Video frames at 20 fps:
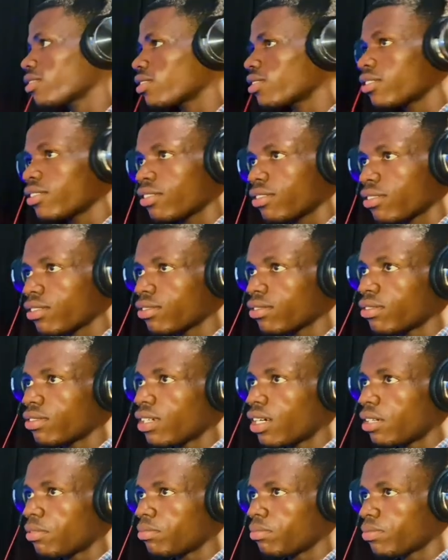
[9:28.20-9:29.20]
So
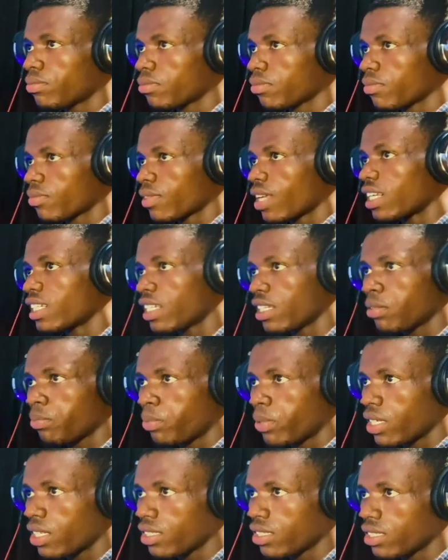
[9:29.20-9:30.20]
and then
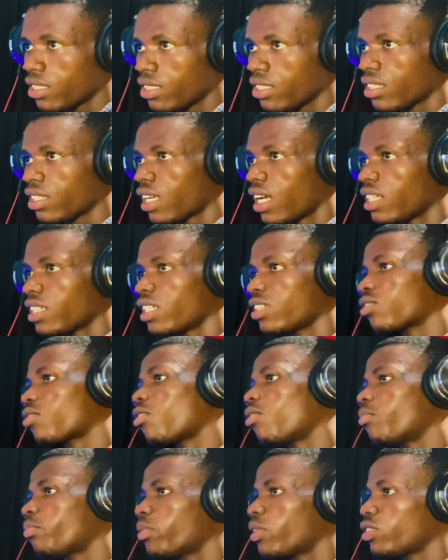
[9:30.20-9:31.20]
piercing and then
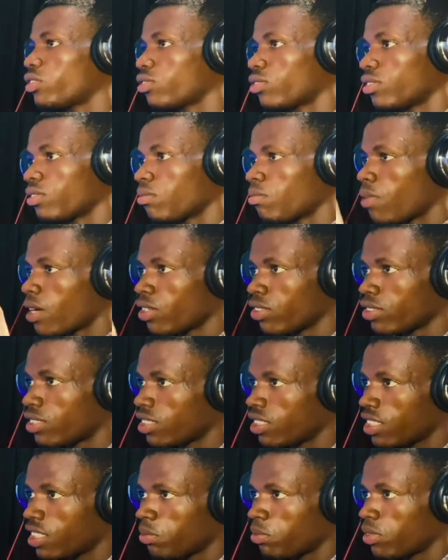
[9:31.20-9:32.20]
compression, minus 3
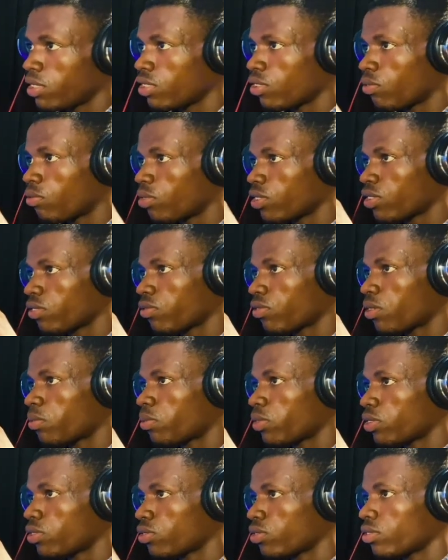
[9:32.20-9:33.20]
dB worth of
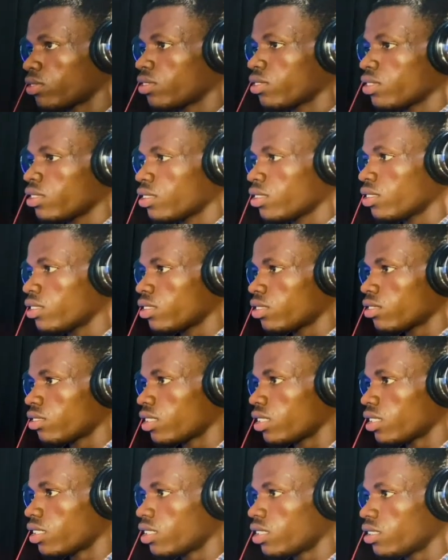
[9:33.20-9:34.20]
compression.
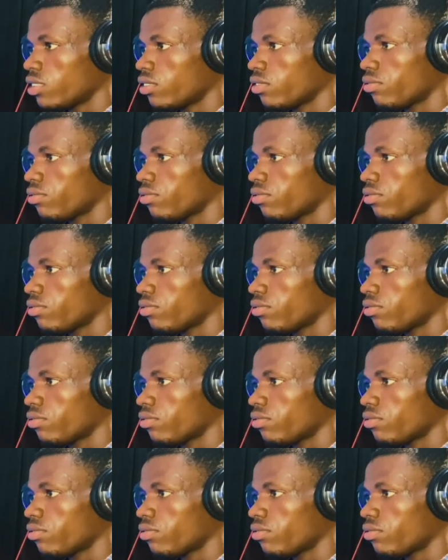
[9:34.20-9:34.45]
Again.